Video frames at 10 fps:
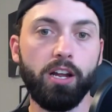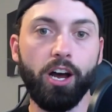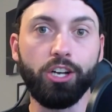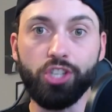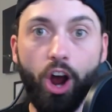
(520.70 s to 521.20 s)

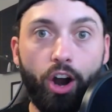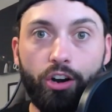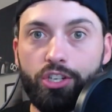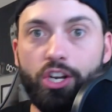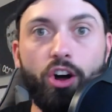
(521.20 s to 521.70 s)

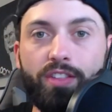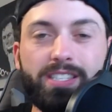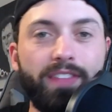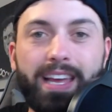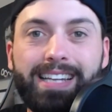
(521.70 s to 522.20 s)
charge and all this
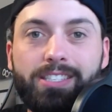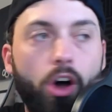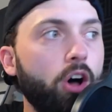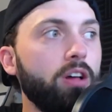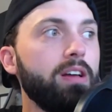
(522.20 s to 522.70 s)
stuff. Like, it's
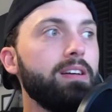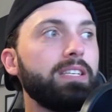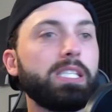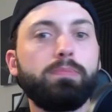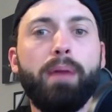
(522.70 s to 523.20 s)
all
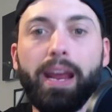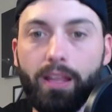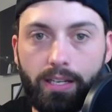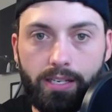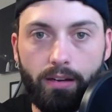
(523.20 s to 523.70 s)

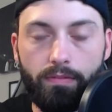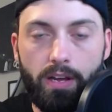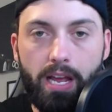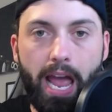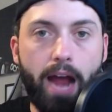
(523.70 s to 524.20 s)
speculative.
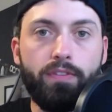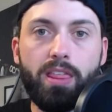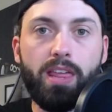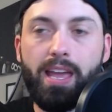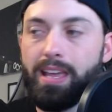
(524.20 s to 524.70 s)

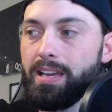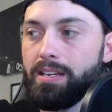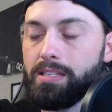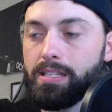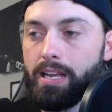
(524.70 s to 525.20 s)
Everything
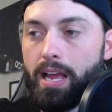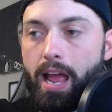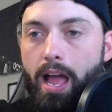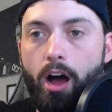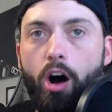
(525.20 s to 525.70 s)
is,
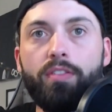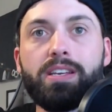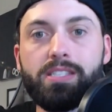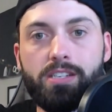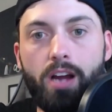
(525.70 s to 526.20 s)
all
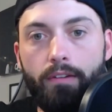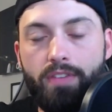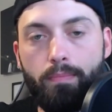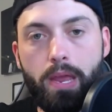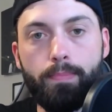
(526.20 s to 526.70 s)
this stuff
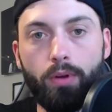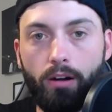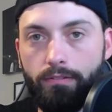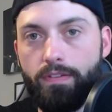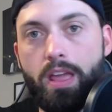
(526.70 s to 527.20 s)
that people
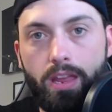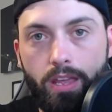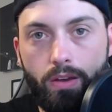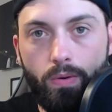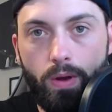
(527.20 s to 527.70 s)
are feeding
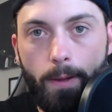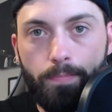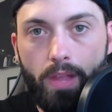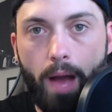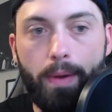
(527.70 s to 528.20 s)
you
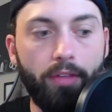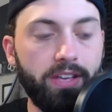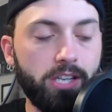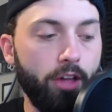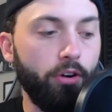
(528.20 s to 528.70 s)
about
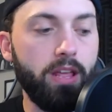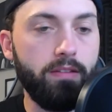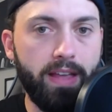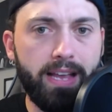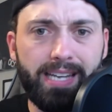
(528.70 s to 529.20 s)
these other
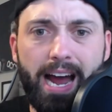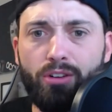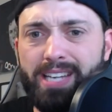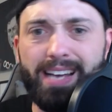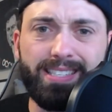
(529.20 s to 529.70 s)
EVs and how
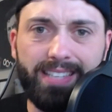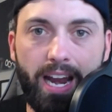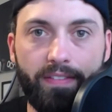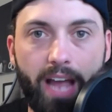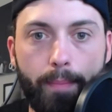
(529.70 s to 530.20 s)
Tesla's going
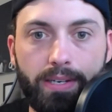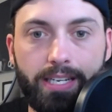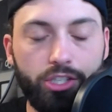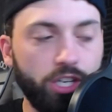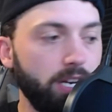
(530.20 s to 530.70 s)
to have
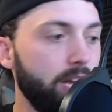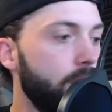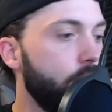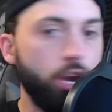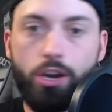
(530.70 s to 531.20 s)
competition,
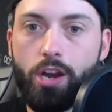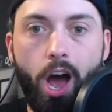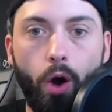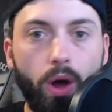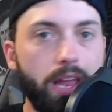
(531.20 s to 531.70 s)

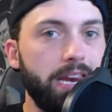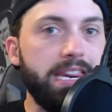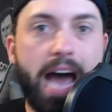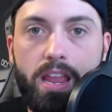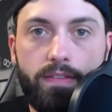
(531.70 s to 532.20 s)
no,
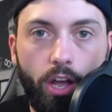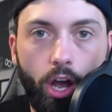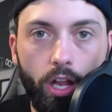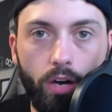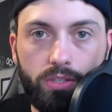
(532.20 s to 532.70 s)
not even
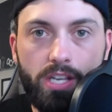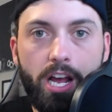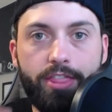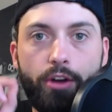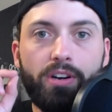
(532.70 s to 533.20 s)
close.
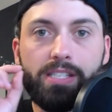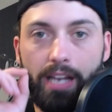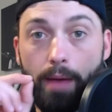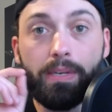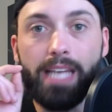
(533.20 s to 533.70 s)
There is, and
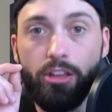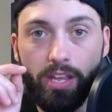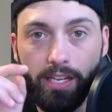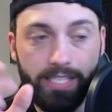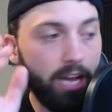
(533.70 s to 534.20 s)
I'm telling
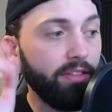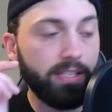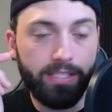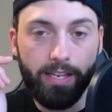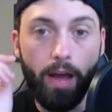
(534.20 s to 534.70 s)
you
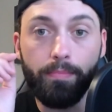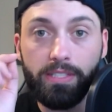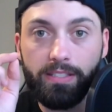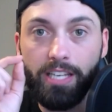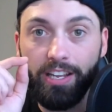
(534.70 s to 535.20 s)

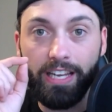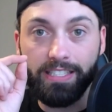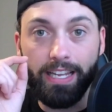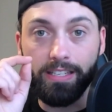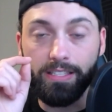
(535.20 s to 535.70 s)
guys to
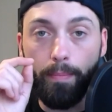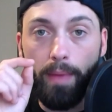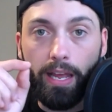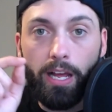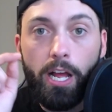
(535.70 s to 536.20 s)
take this to the
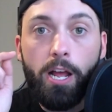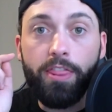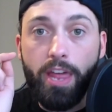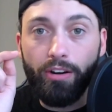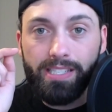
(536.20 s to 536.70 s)
bank.
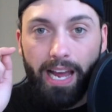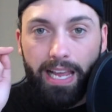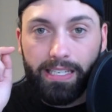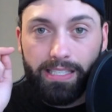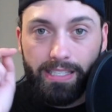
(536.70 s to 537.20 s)
There is not
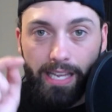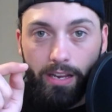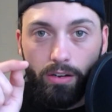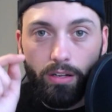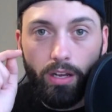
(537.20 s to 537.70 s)
a
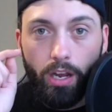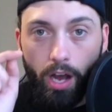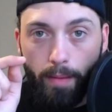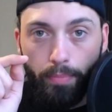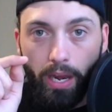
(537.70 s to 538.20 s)
single
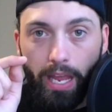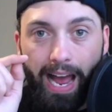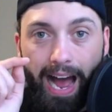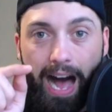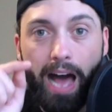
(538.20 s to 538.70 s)
company
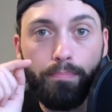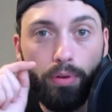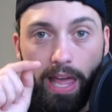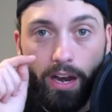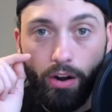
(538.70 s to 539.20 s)
on
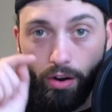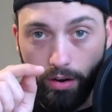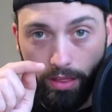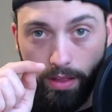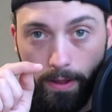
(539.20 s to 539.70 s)
planet
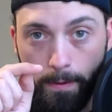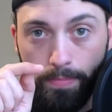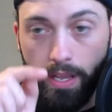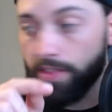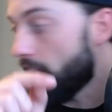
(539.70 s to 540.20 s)
Earth
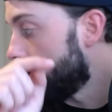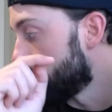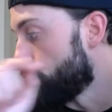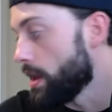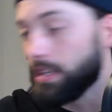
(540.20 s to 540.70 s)
that
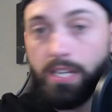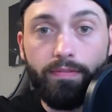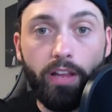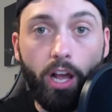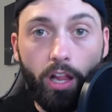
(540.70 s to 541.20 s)
is
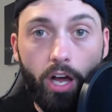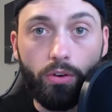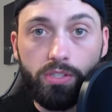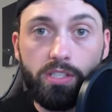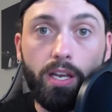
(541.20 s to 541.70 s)
relatively
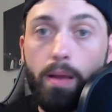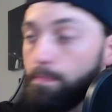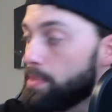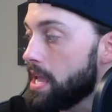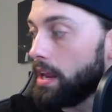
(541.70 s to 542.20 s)
close to
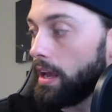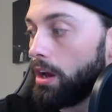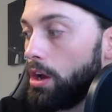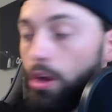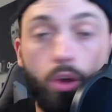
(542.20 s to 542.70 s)
competing
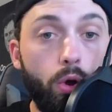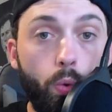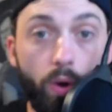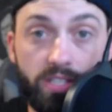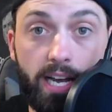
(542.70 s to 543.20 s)

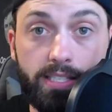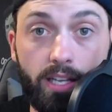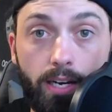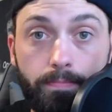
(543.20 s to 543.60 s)
with Tesla.